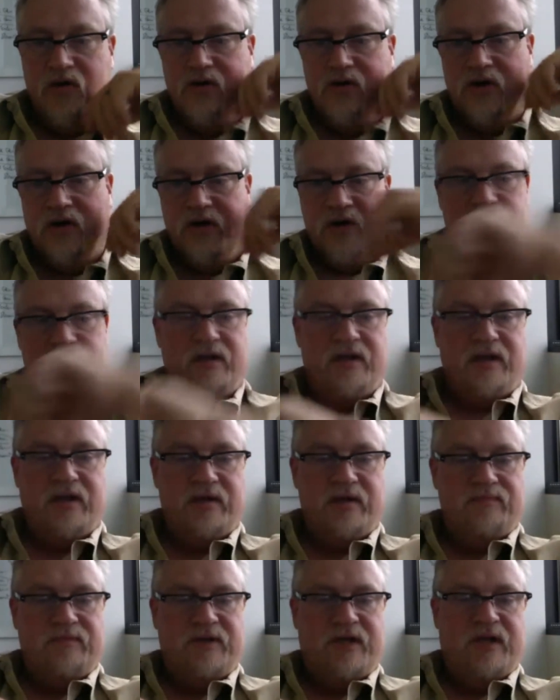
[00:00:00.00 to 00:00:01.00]
good. It
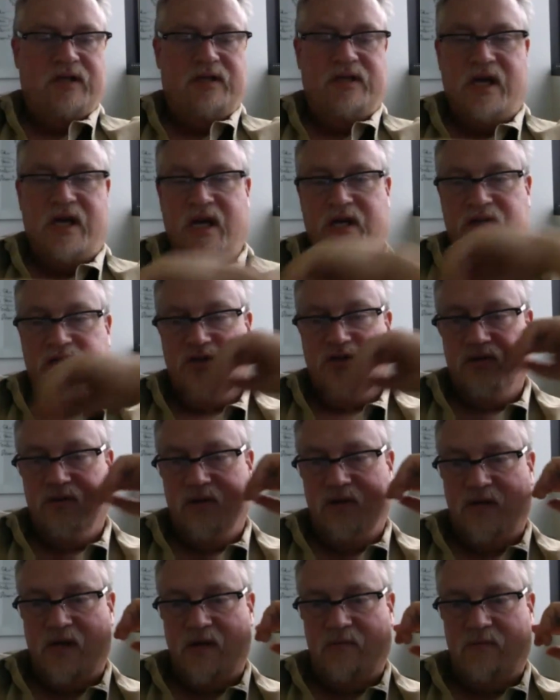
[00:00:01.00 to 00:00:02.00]
updated that. So
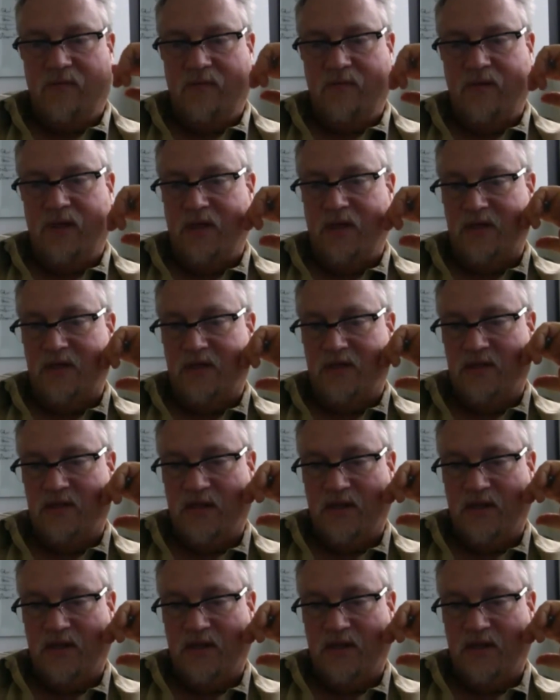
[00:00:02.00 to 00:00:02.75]
in a couple minutes.